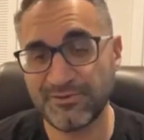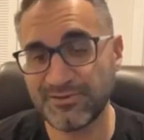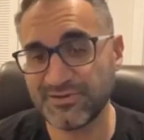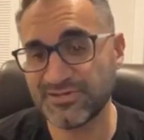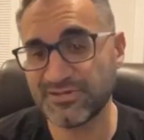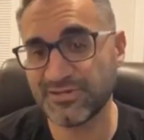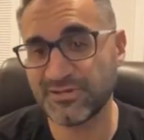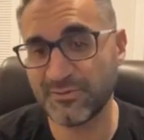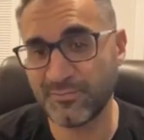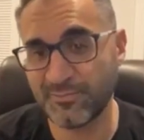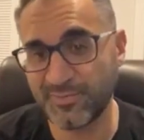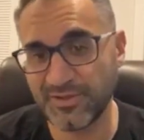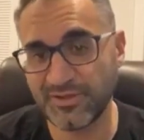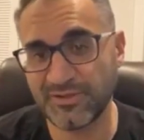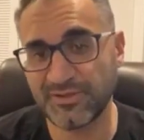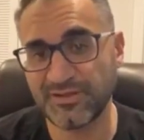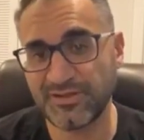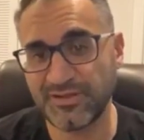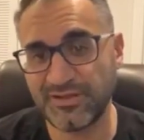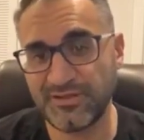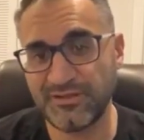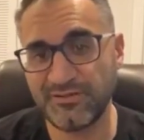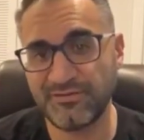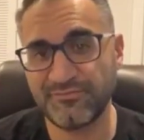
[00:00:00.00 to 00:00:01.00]
there is an
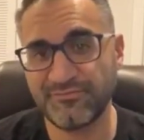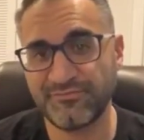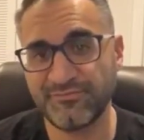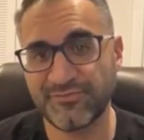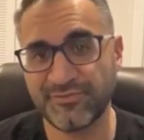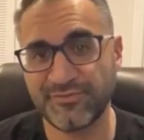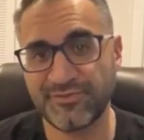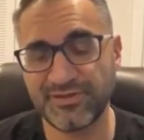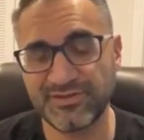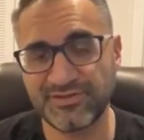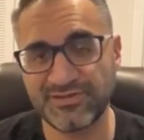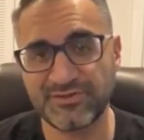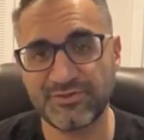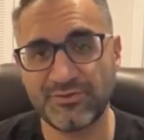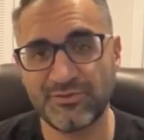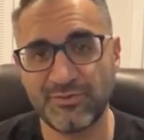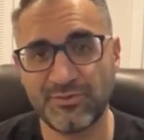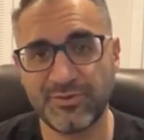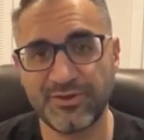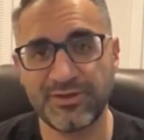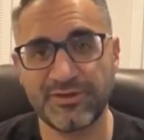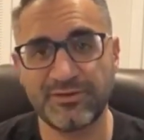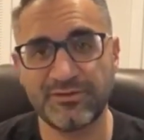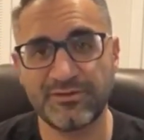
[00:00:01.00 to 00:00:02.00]
ability for this
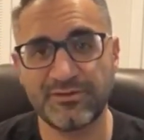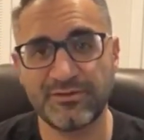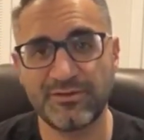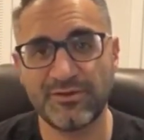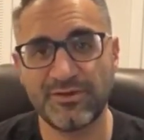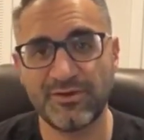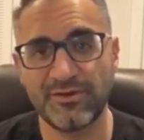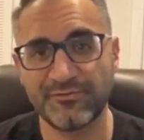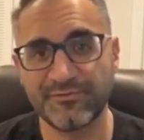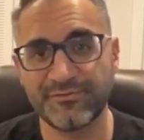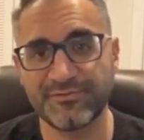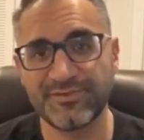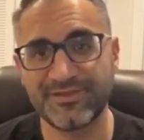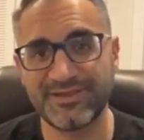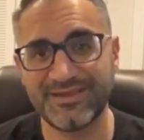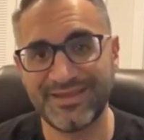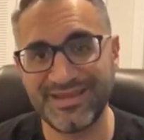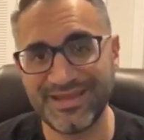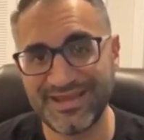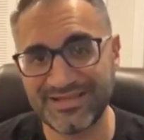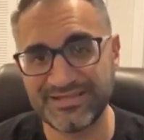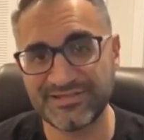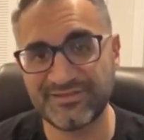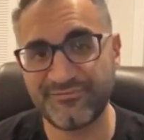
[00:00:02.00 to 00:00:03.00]
coin over
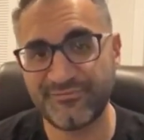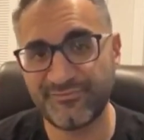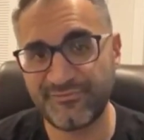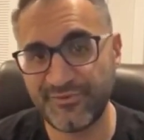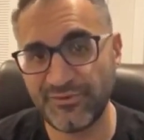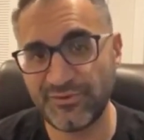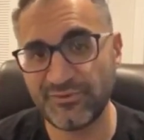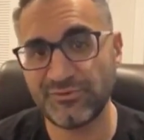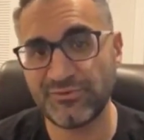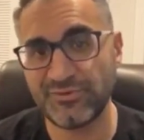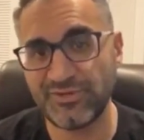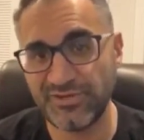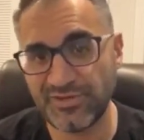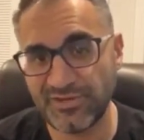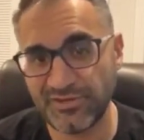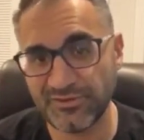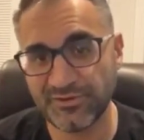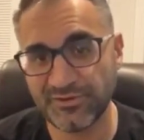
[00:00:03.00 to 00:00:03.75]
the next few